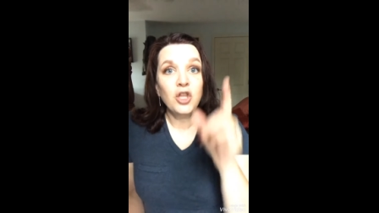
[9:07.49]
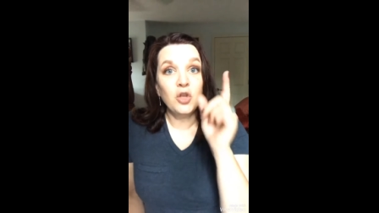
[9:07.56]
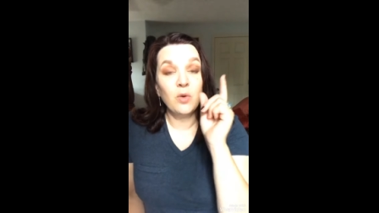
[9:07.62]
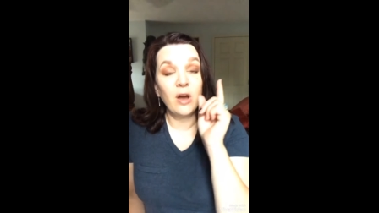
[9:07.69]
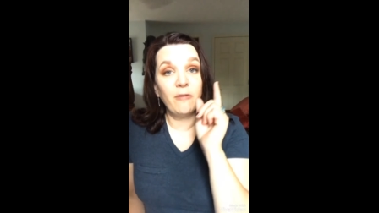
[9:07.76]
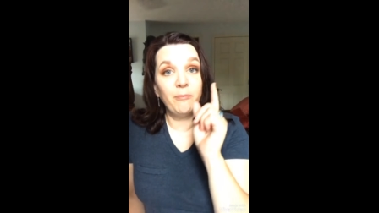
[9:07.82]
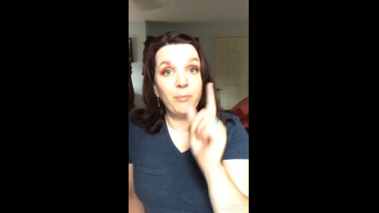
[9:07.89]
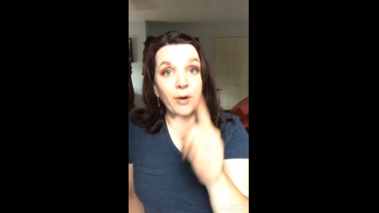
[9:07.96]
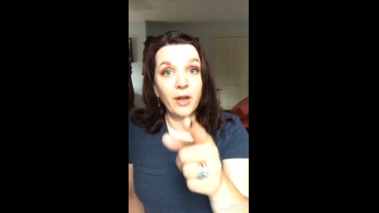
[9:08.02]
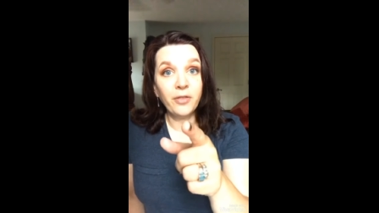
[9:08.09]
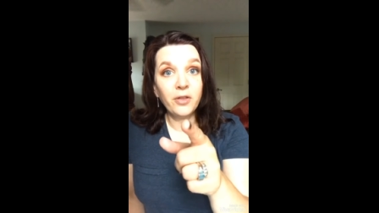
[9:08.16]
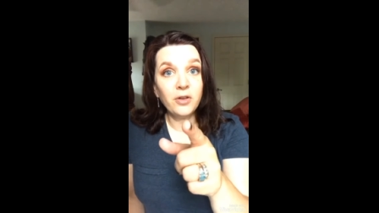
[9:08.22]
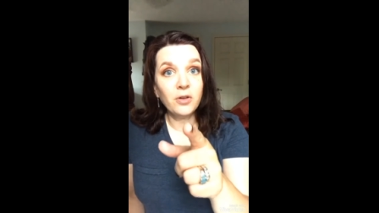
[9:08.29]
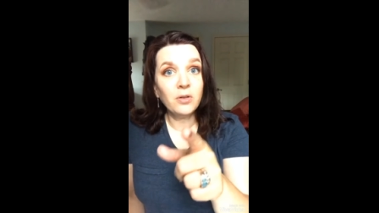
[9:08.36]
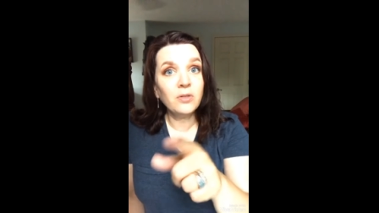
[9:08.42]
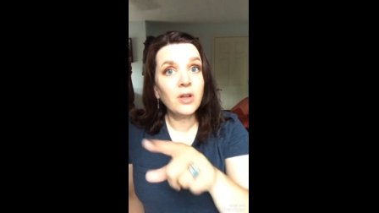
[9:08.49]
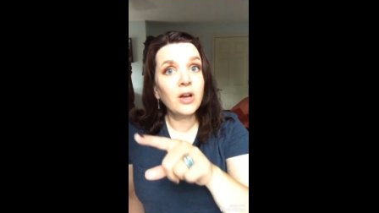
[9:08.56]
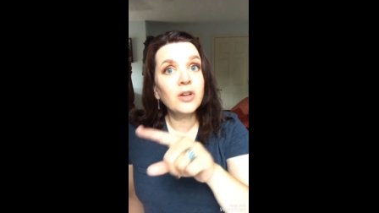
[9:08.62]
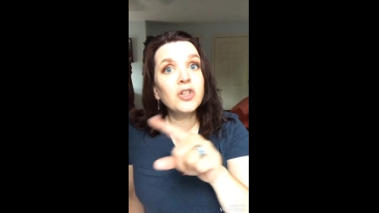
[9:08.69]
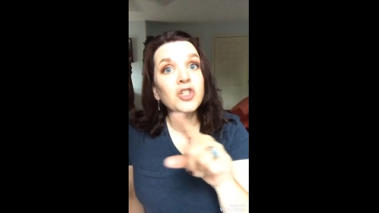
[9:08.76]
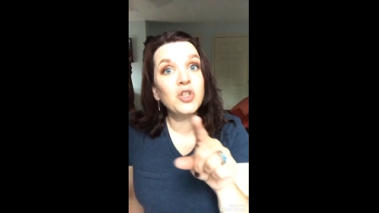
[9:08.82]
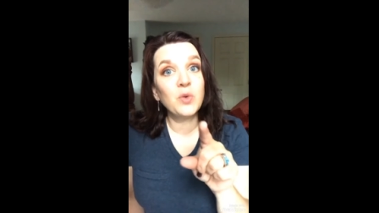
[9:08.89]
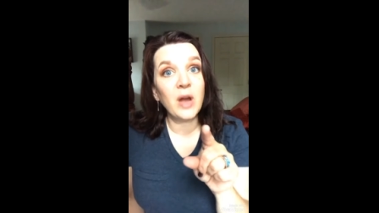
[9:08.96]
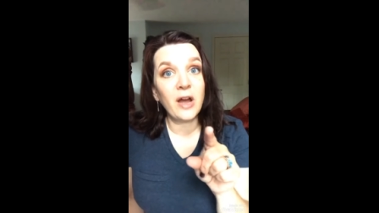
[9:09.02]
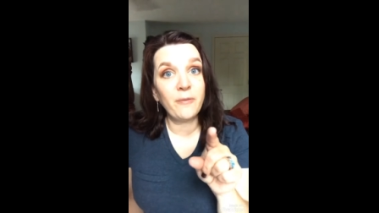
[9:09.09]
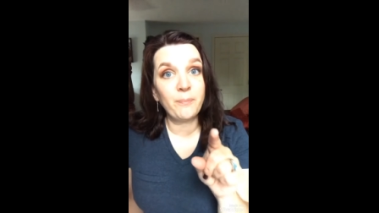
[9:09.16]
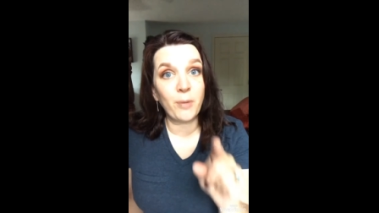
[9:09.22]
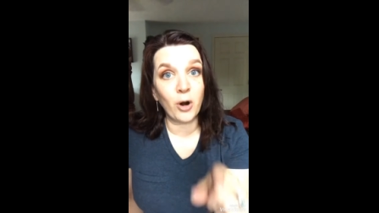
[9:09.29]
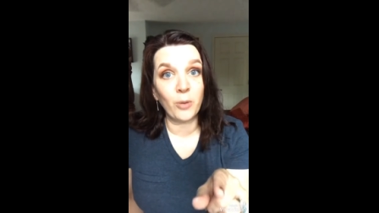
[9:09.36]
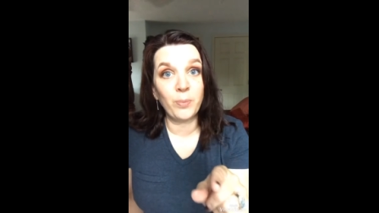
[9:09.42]
You have breath in your lungs. You
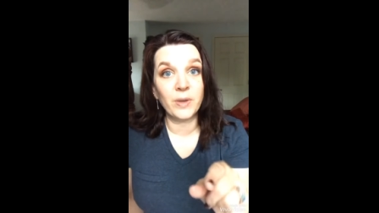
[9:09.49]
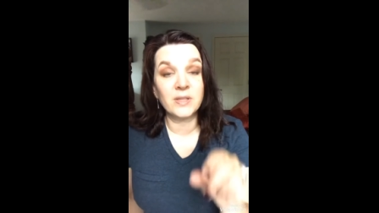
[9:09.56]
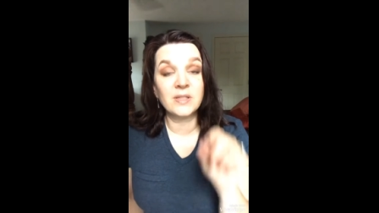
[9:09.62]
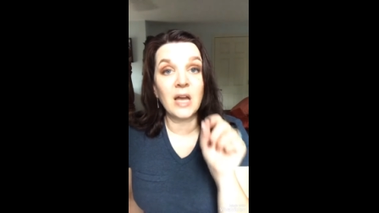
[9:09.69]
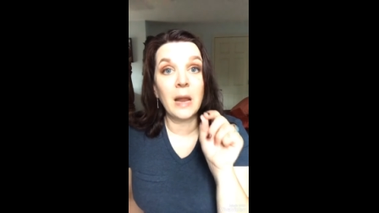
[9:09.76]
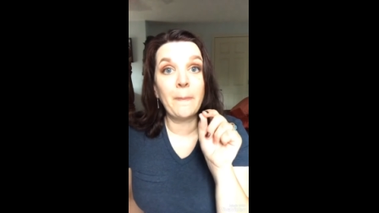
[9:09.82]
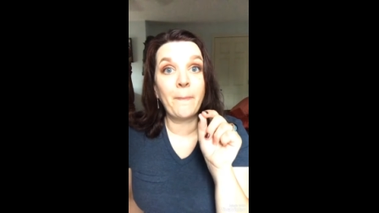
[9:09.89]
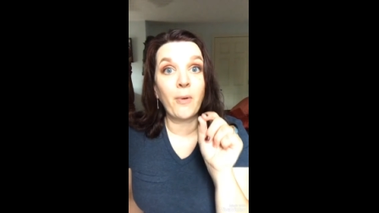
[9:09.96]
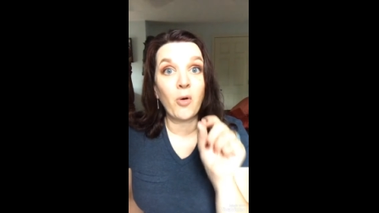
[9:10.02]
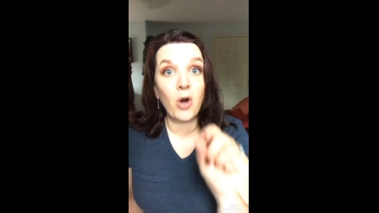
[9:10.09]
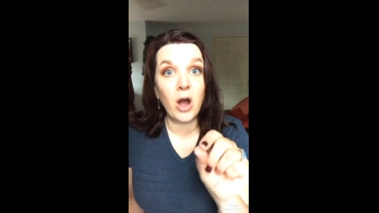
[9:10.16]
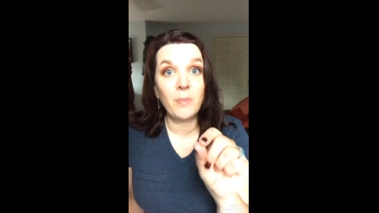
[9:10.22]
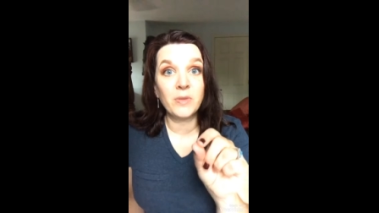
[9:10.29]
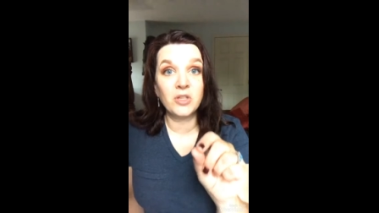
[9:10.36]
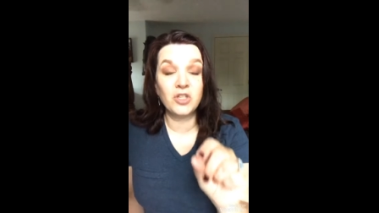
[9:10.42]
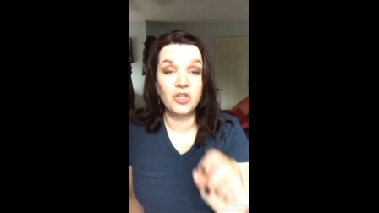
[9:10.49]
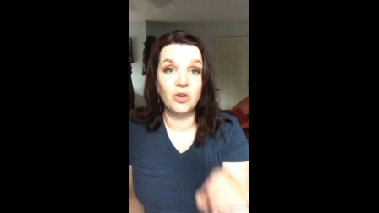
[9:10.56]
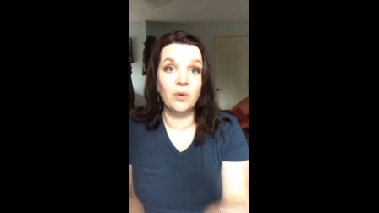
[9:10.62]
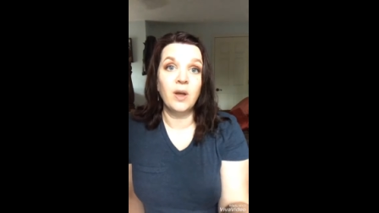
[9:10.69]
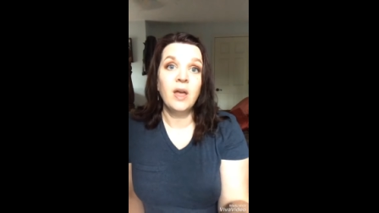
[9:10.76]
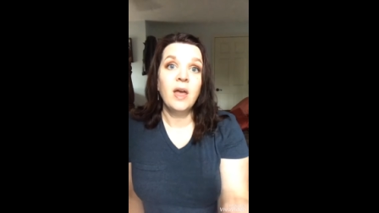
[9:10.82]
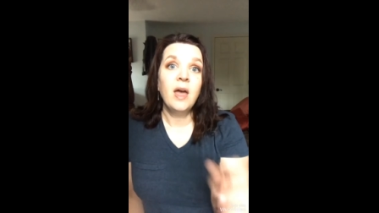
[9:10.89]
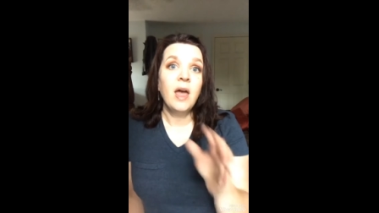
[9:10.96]
have purpose. I promise you.